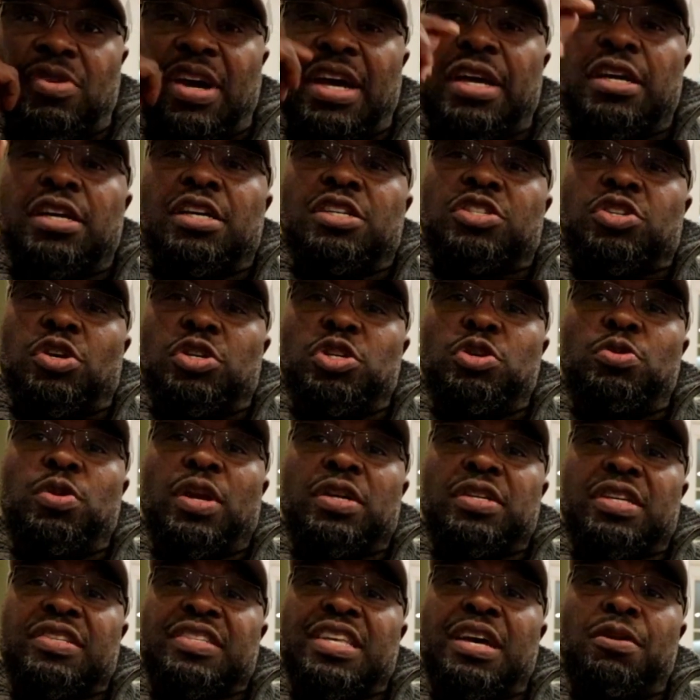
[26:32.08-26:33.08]
right. Sir. So
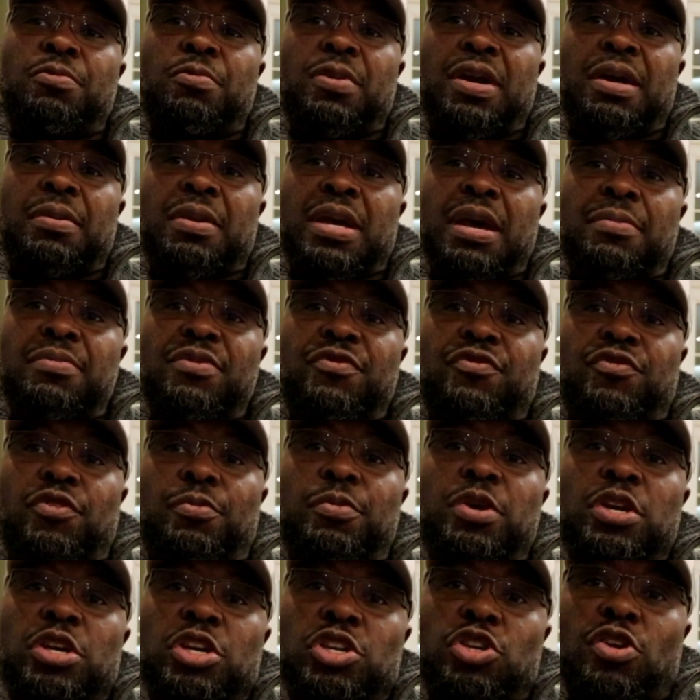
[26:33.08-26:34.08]
you'll understand where I'm coming
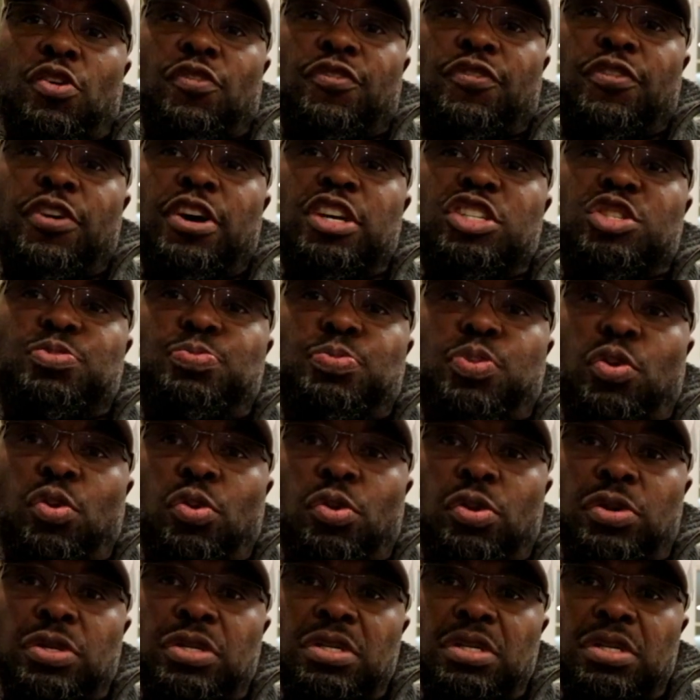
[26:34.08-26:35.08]
from. You're
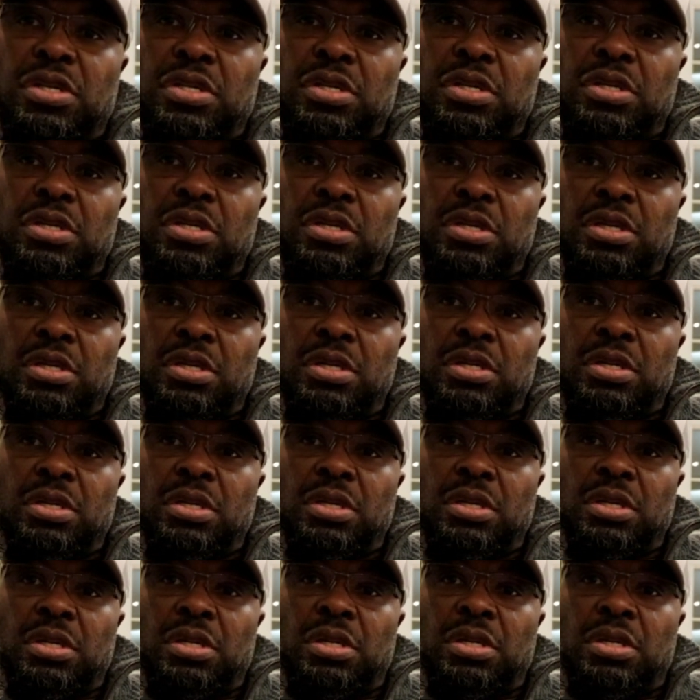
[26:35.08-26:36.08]
firstborn.
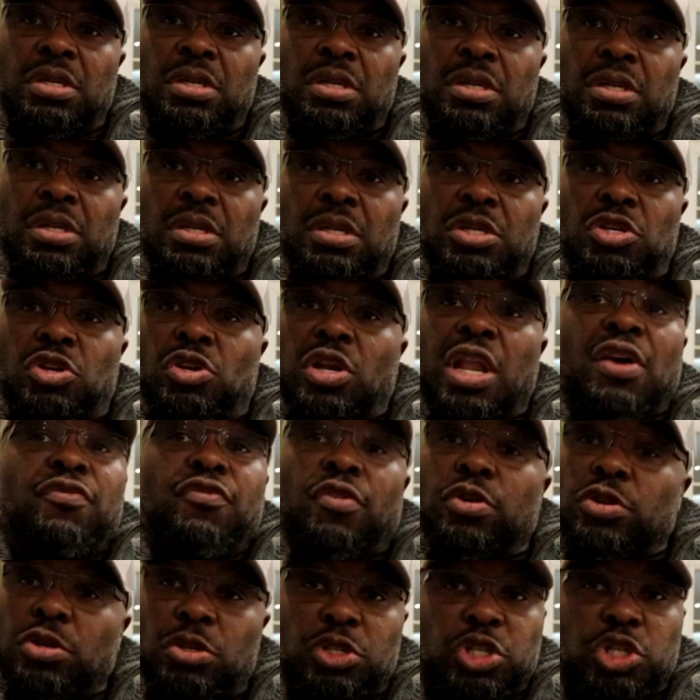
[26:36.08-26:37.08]
You
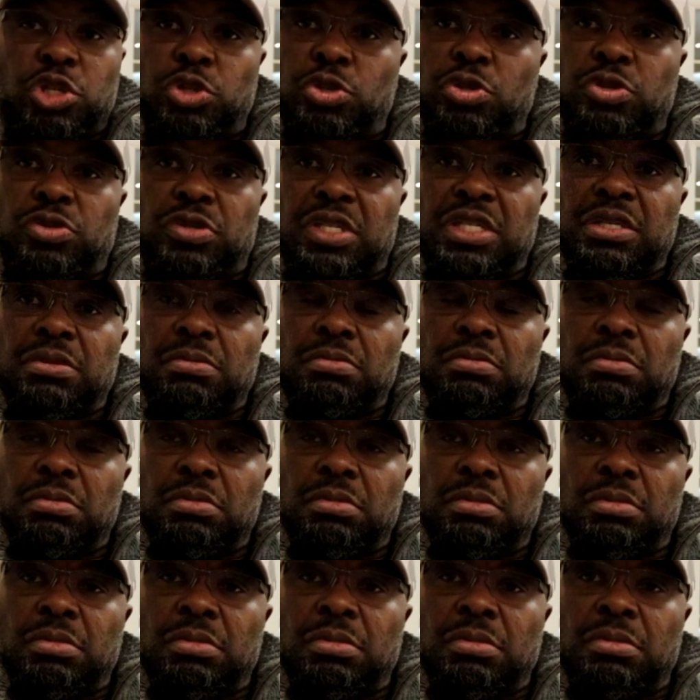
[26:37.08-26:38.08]
love all your children,
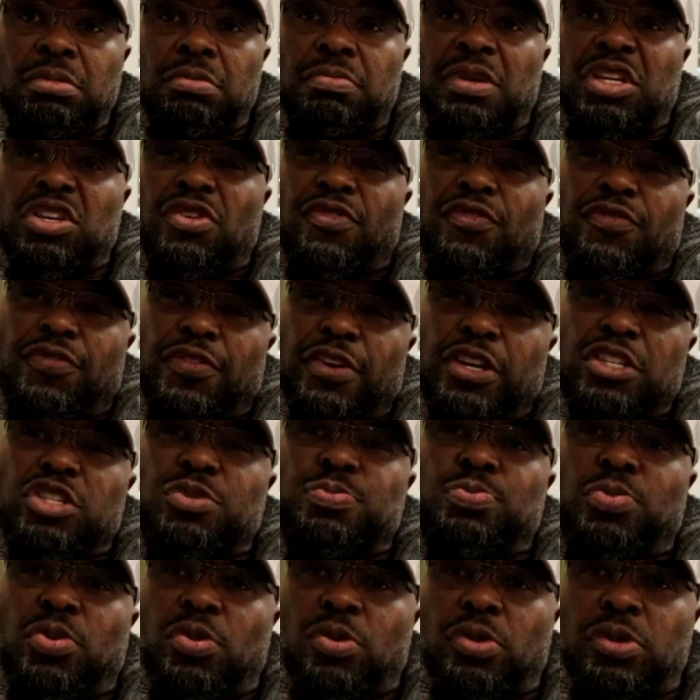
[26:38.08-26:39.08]
but you're
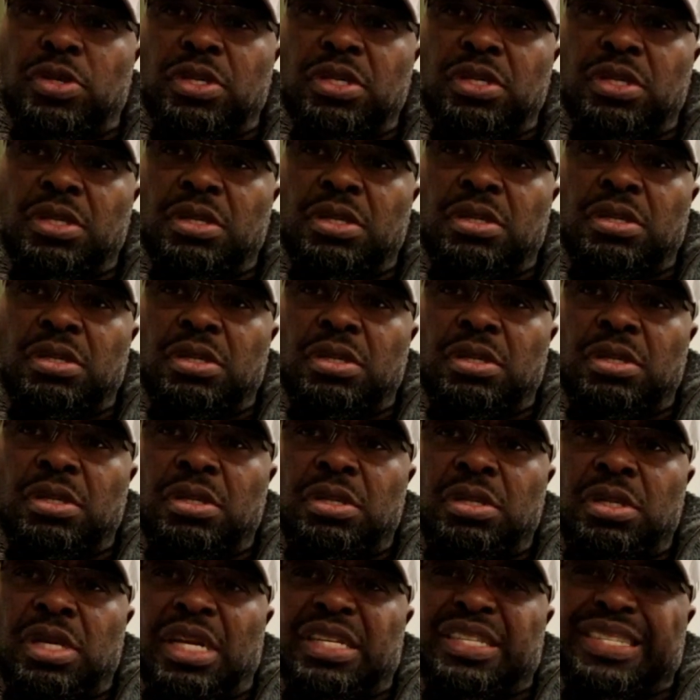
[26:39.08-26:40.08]
firstborn.
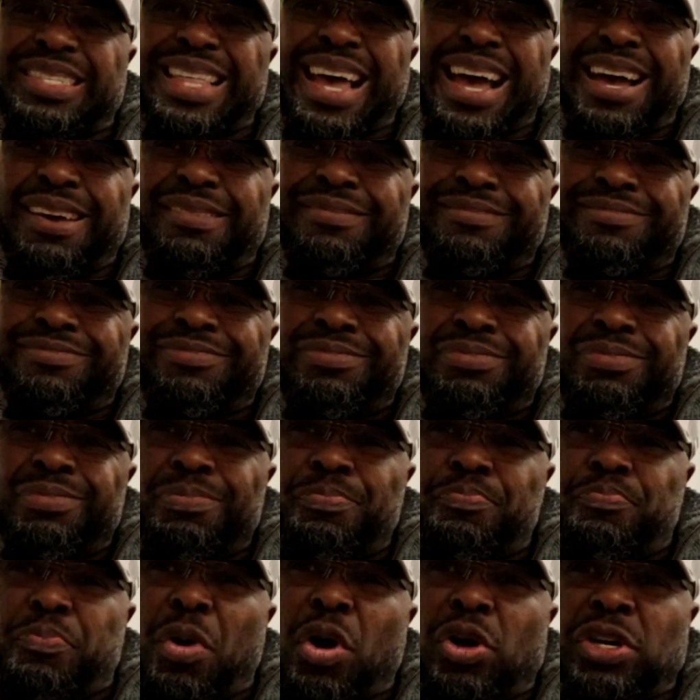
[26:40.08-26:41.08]
There's that
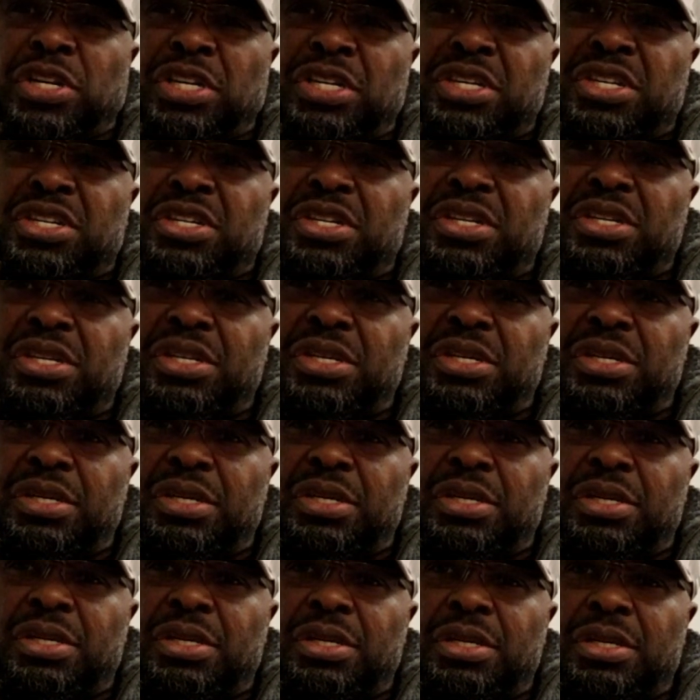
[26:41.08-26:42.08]
bond
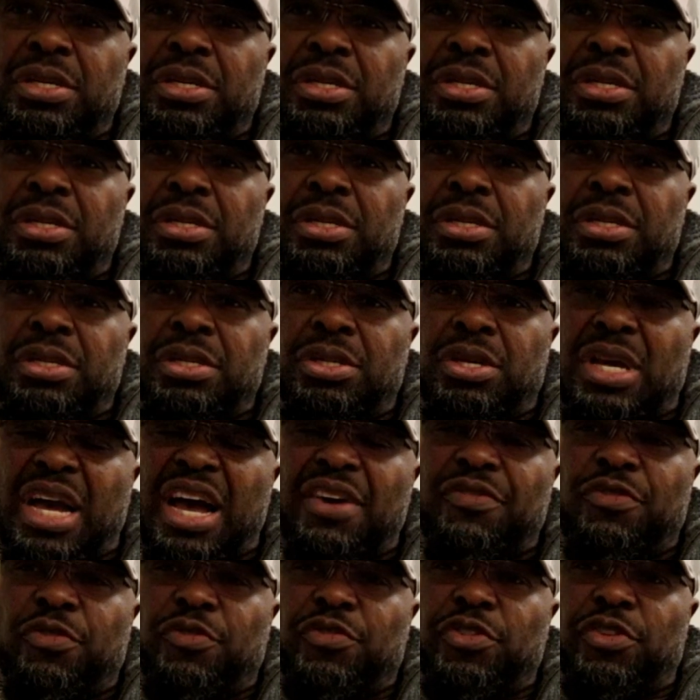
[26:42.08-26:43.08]
you
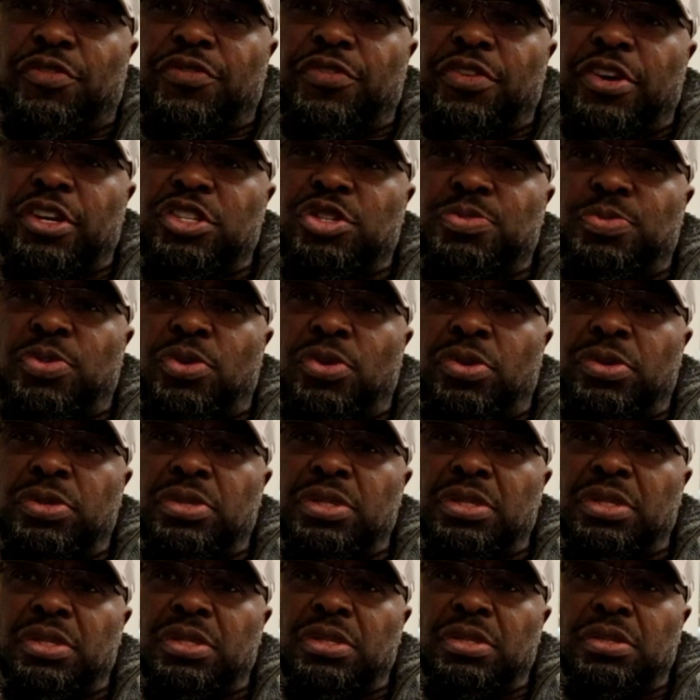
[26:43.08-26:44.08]
have with your
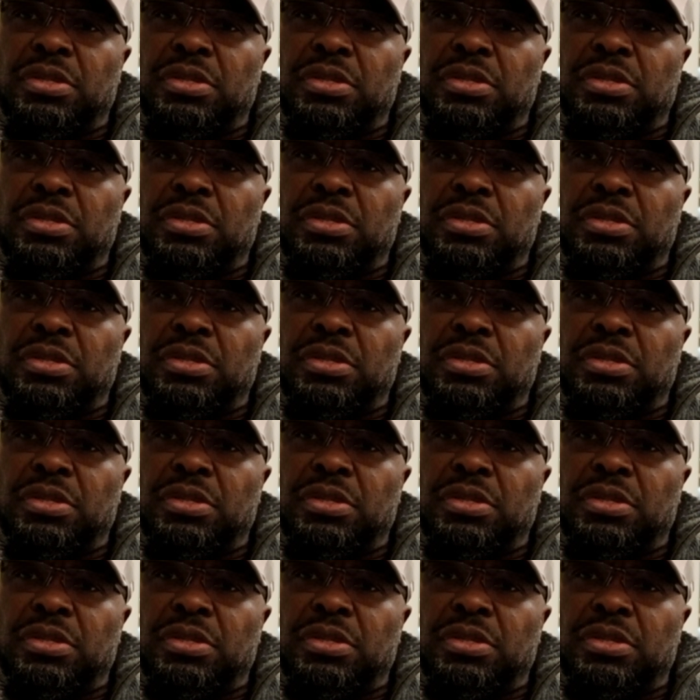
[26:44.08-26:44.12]
firstborn.